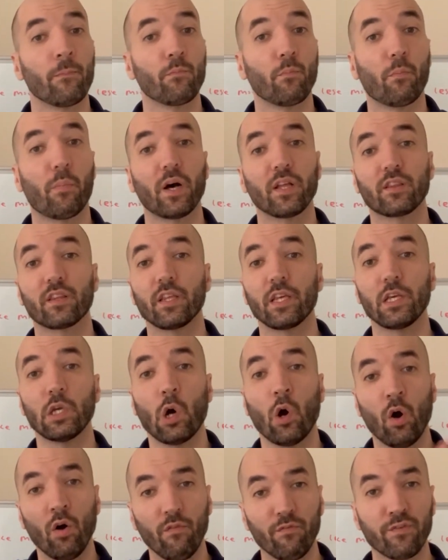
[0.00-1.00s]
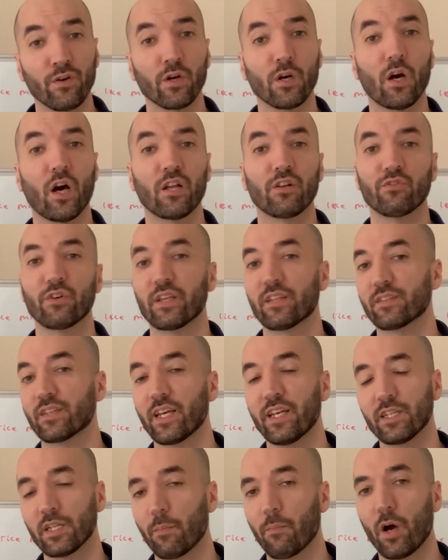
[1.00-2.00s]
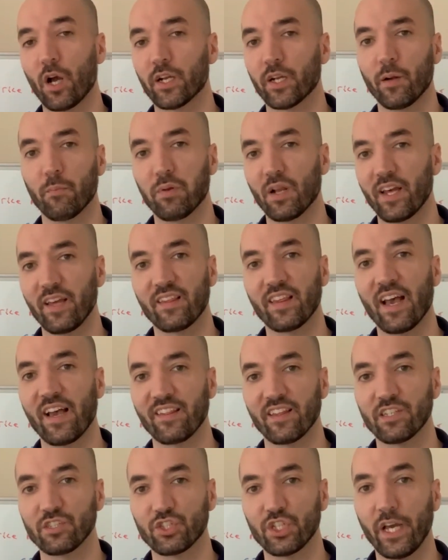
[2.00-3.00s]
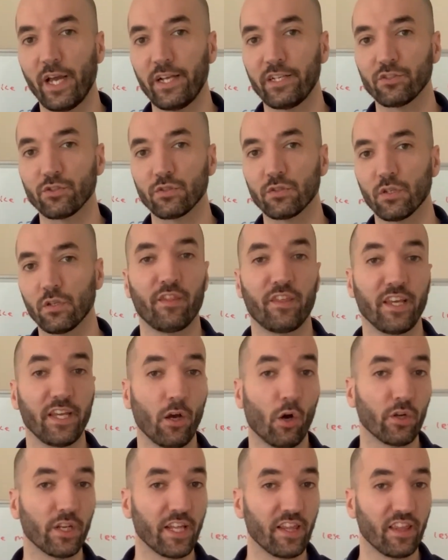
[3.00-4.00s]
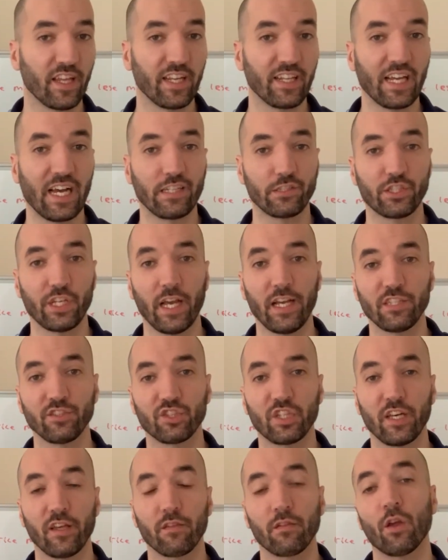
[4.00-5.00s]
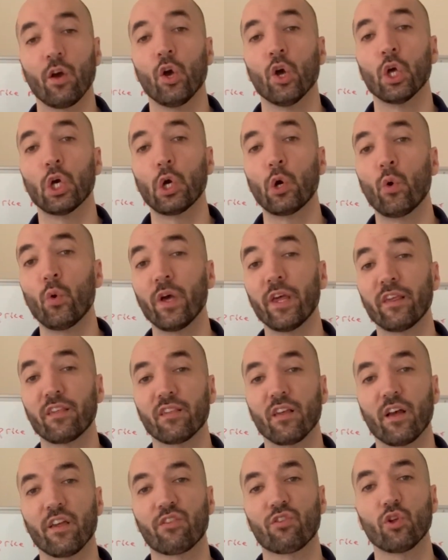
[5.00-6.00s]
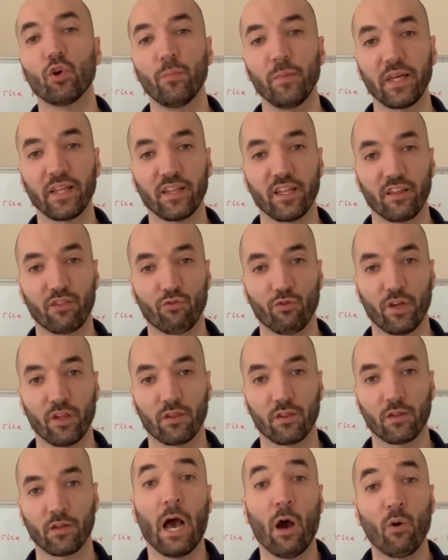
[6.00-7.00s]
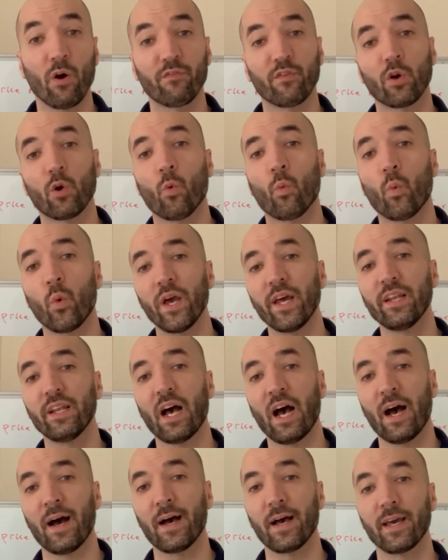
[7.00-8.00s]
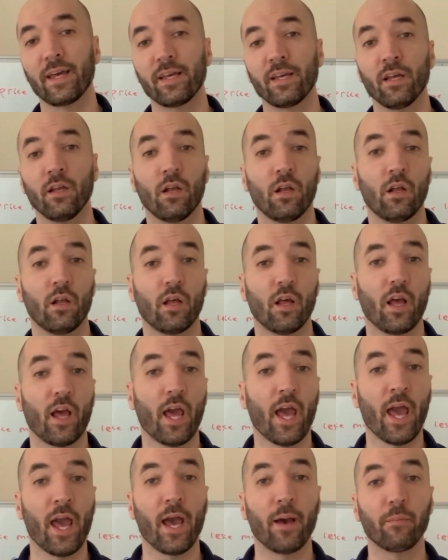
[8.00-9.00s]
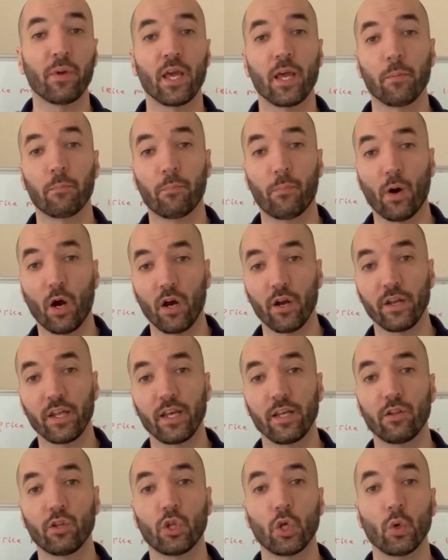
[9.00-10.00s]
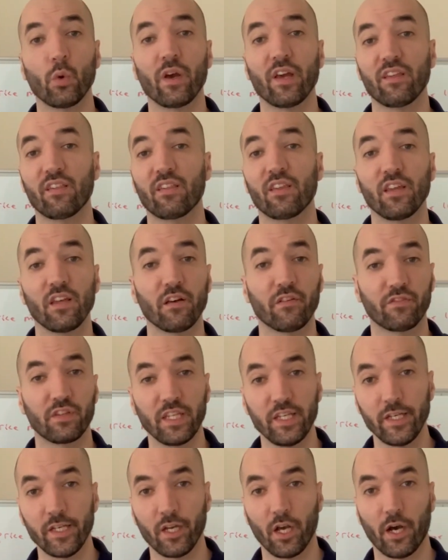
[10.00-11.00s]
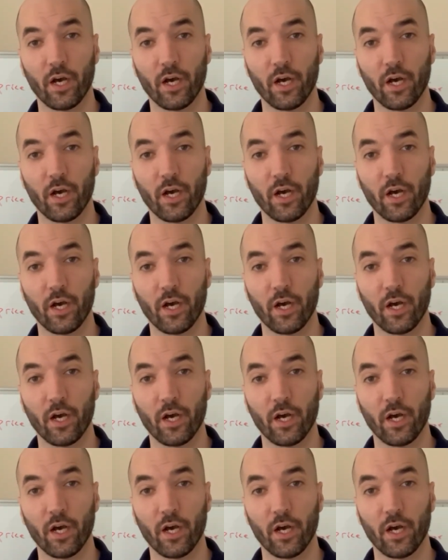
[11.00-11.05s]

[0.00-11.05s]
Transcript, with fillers: But the overall risk in the marketplace hasn't changed. The only thing that changed is who is assuming this risk. However, when I am a party to a CFD